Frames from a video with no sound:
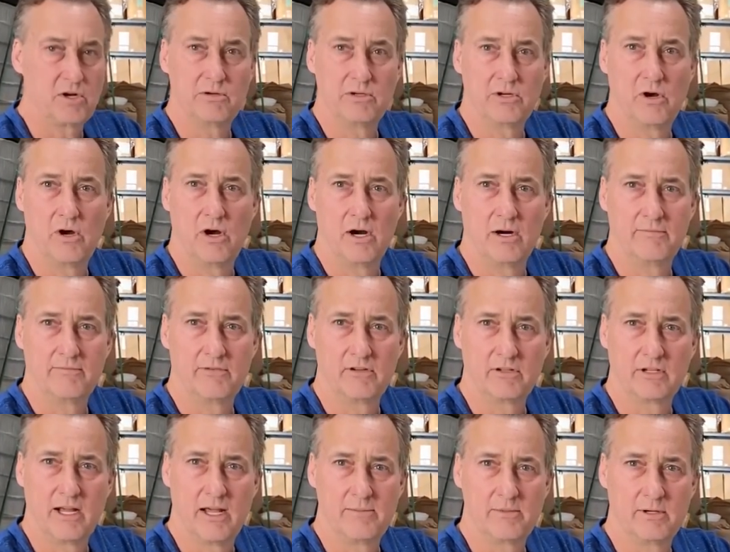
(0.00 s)
no harmful
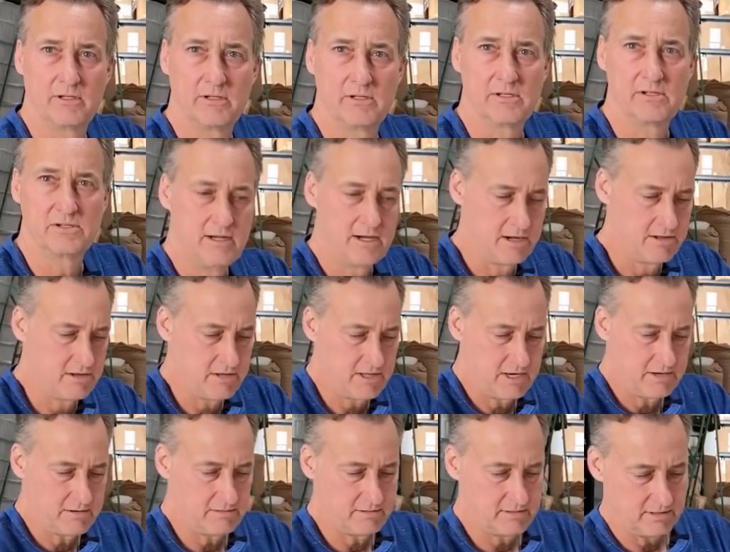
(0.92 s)
chemicals other
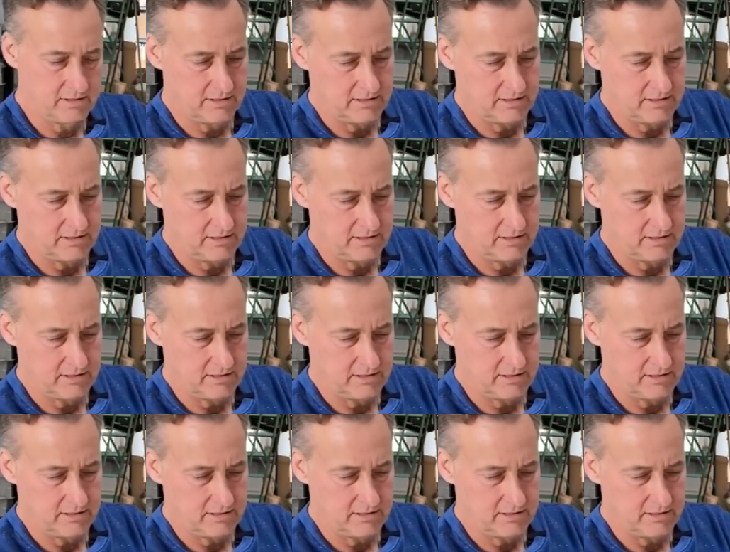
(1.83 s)
than